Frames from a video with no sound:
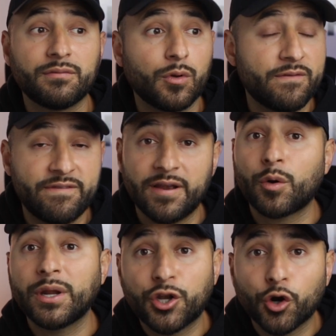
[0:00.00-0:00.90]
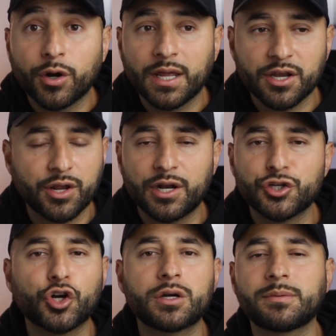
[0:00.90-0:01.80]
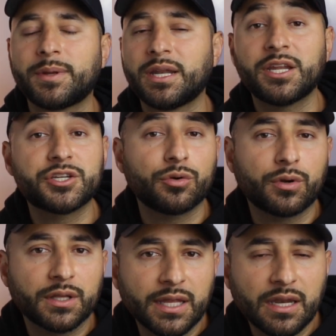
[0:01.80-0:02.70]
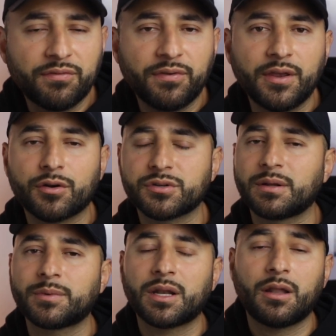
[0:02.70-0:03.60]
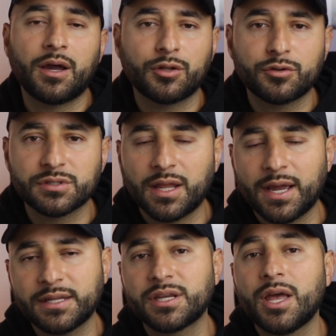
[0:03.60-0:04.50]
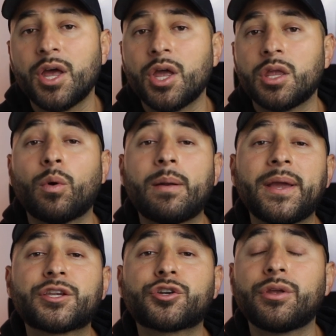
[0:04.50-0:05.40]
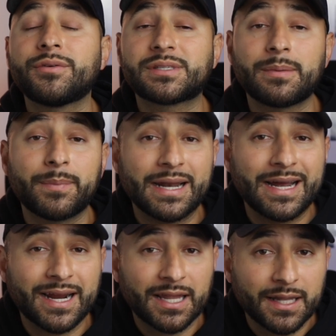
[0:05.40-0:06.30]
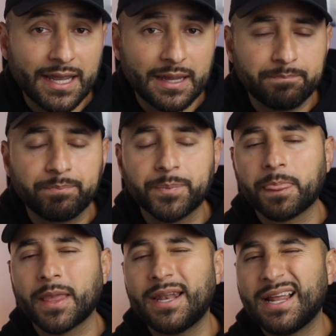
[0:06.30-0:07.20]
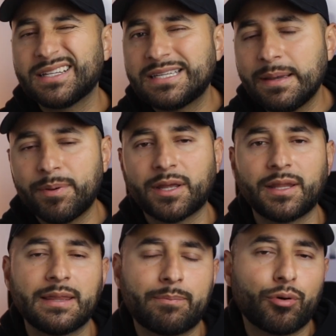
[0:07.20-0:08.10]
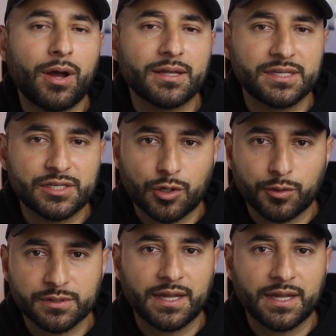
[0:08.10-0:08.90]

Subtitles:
very dirty, and you're going to charge them an additional cleaning fee or something along those lines, you want to make sure you submit a claim. And then typically the process goes